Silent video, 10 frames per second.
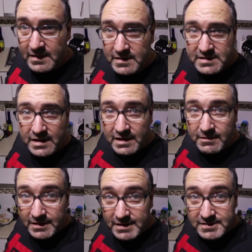So
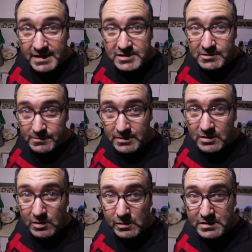there it is. There's your real
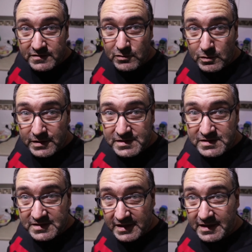cause of all
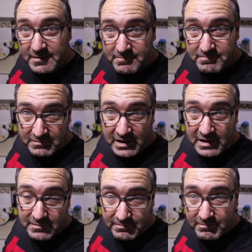this, you
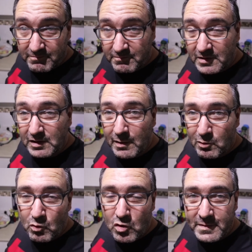know,
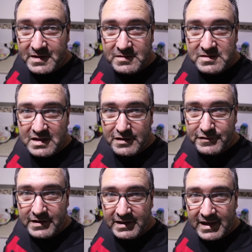global warming
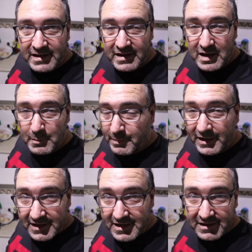stuff, okay?
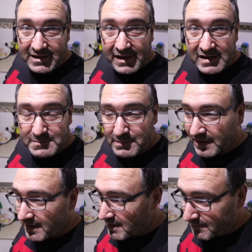Bugger your cars,
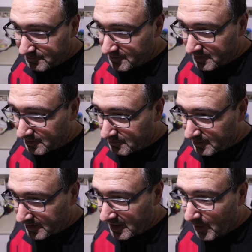bugger
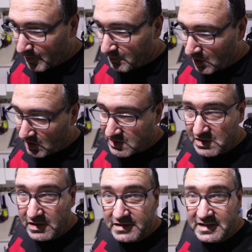your carbon
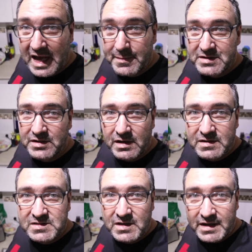monoxide and carbon
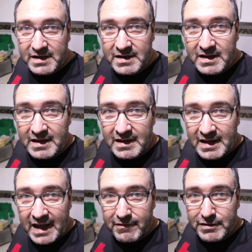dioxide and
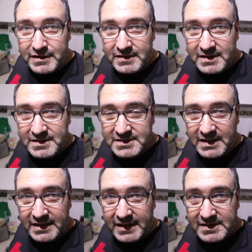everything
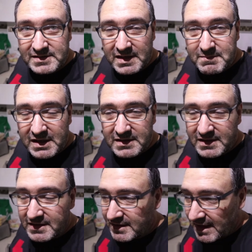that gets emitted
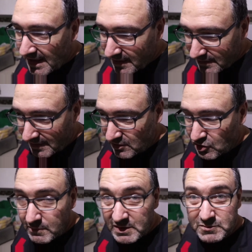into the air that
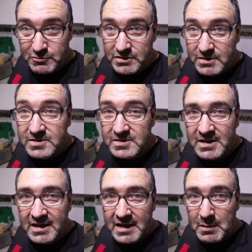humans produce.
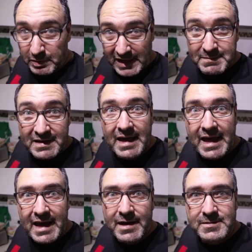Blame the
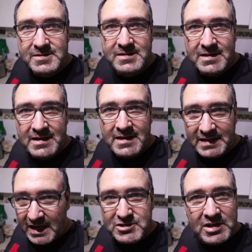cows.
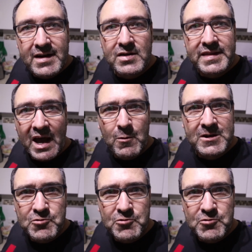Go choke on that one,